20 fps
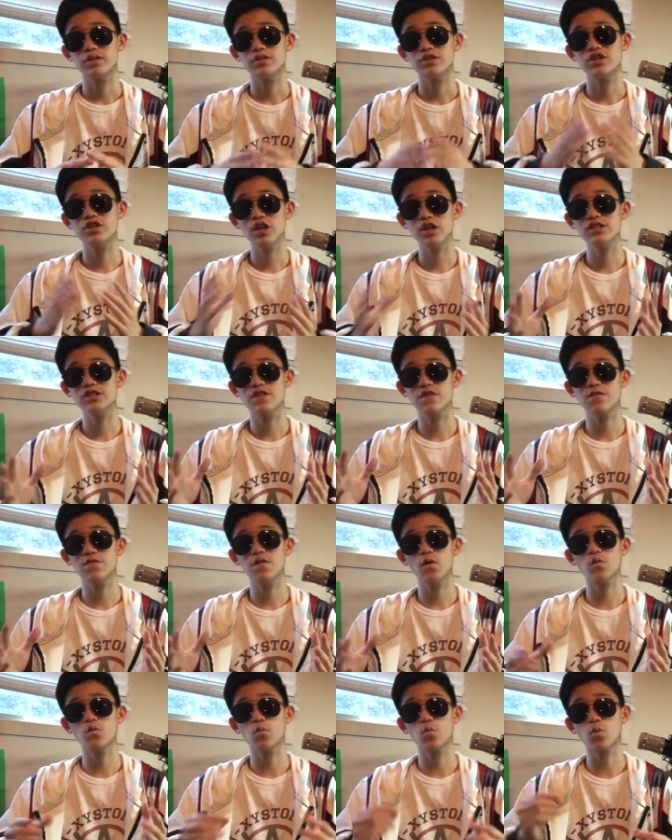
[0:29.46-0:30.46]
does the
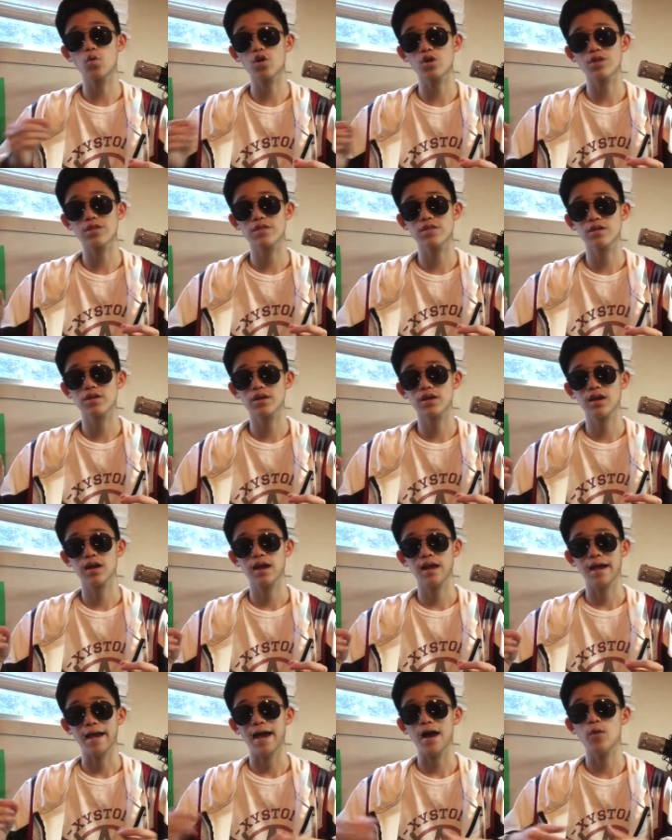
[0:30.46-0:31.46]
phone worth
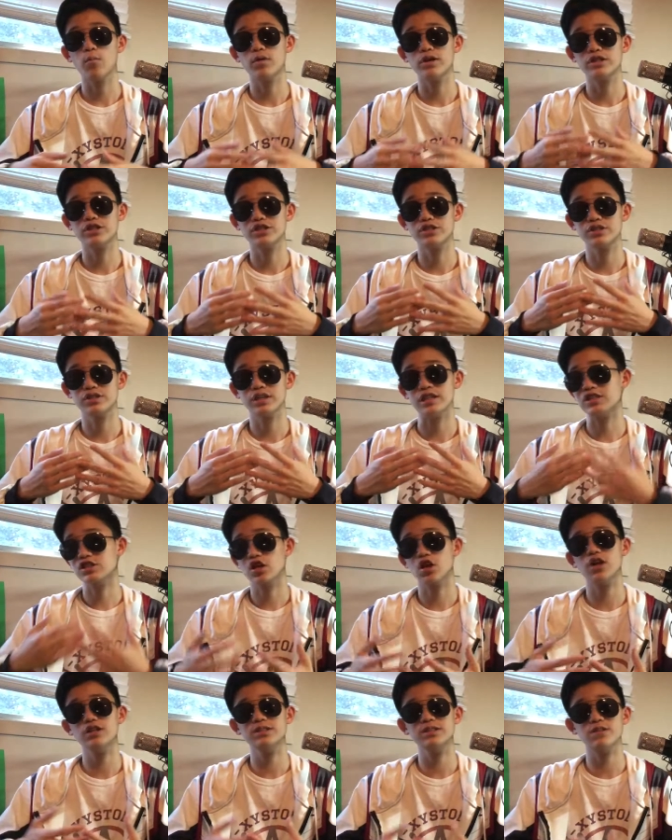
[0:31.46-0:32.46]
how much it's
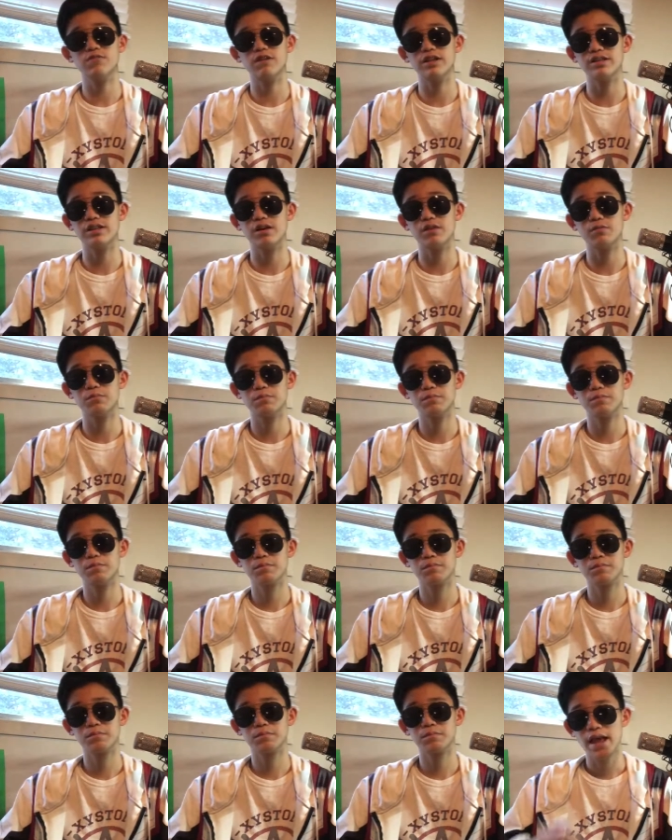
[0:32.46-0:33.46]
costing right now,
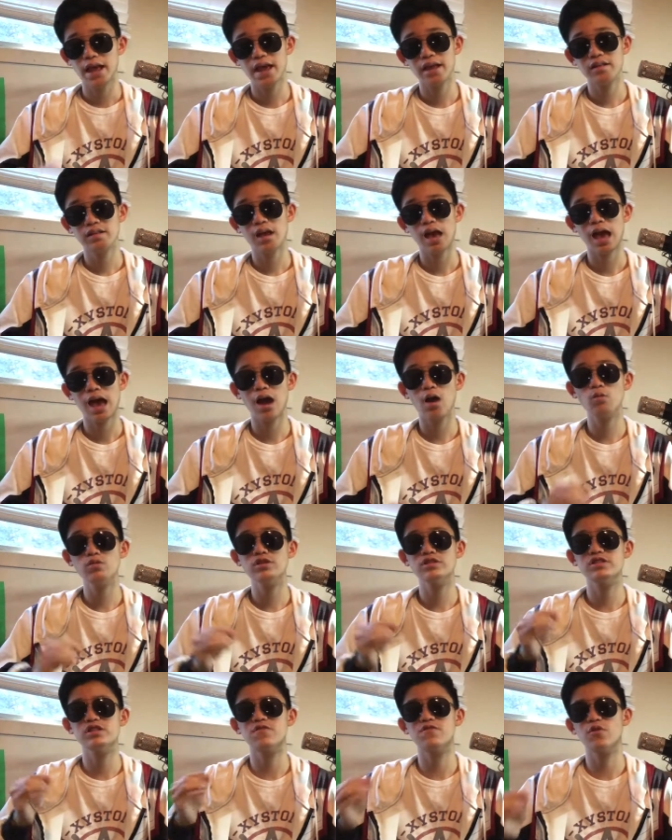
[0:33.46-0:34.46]
and how
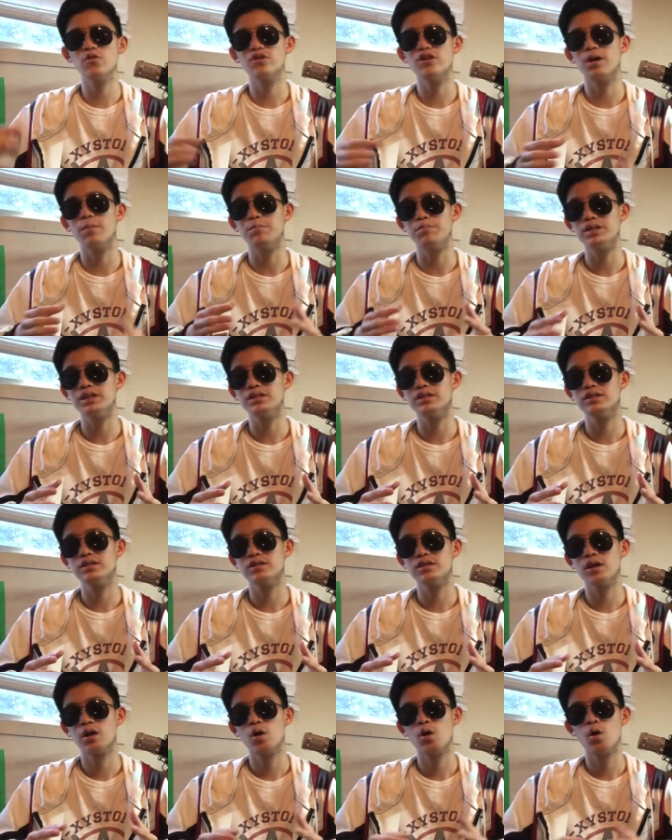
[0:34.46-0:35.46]
does the phone compete
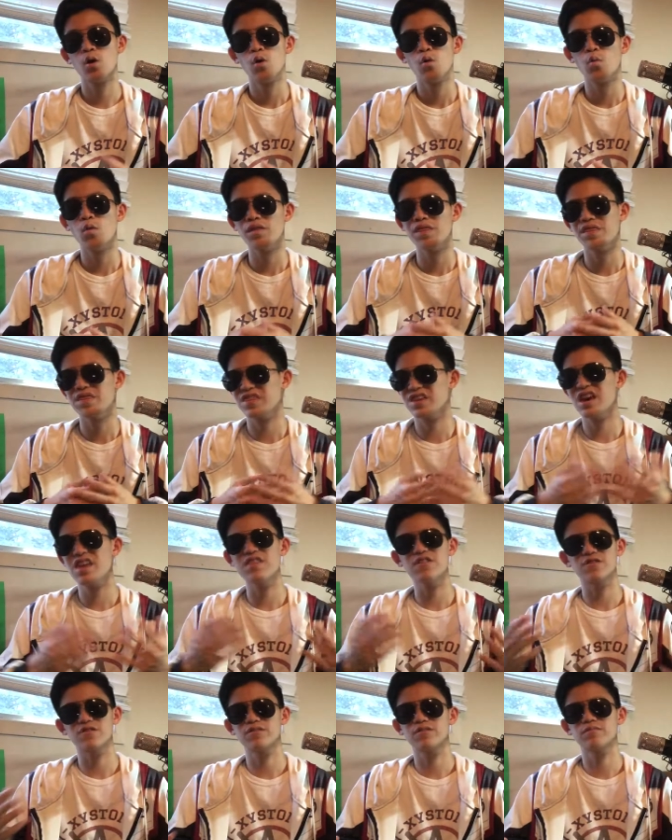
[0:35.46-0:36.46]
with the
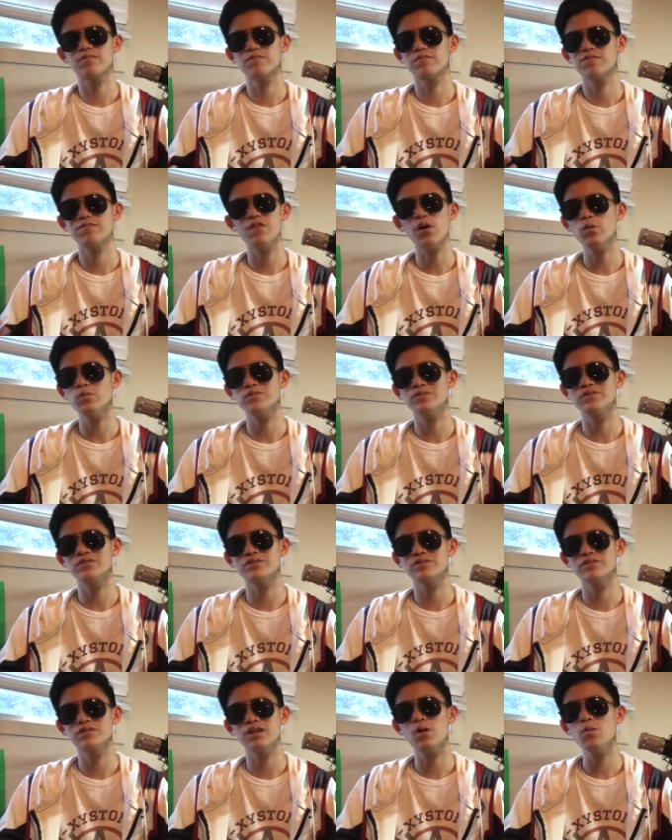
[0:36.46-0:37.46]
other
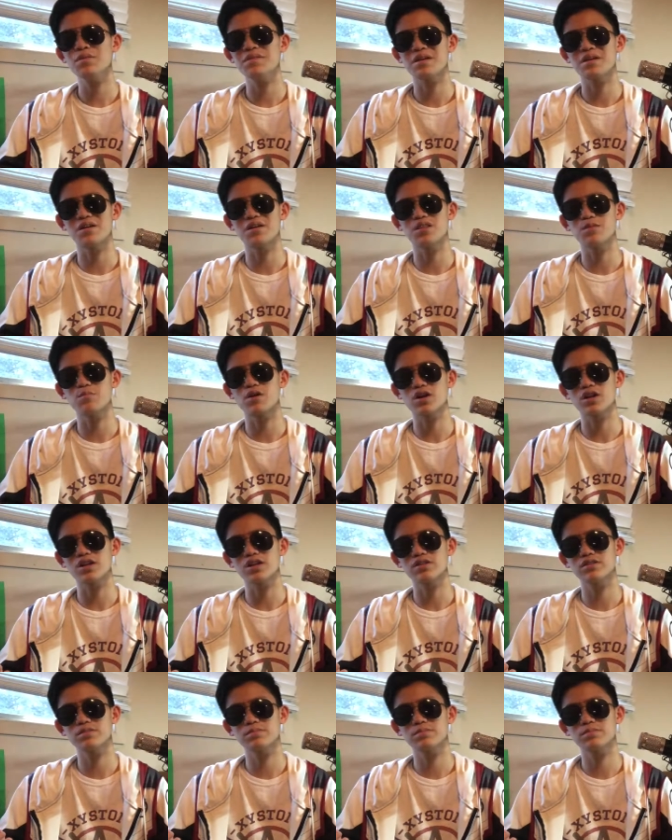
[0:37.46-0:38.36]
phones out there on the market.